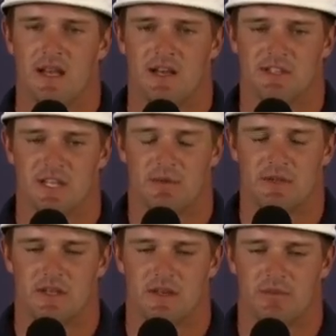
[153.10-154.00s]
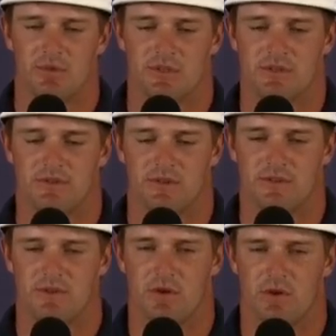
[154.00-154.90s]
I was able to push through the
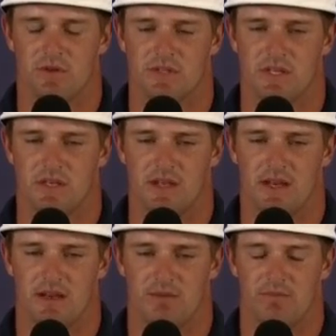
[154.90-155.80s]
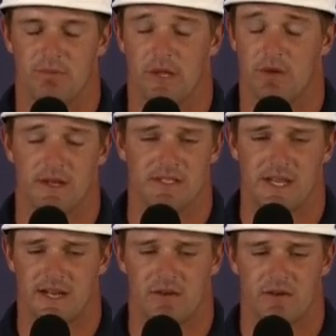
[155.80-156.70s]
first few holes and played a great
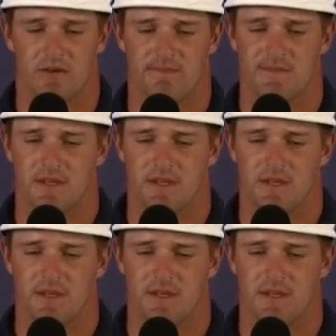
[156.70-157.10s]
second hole.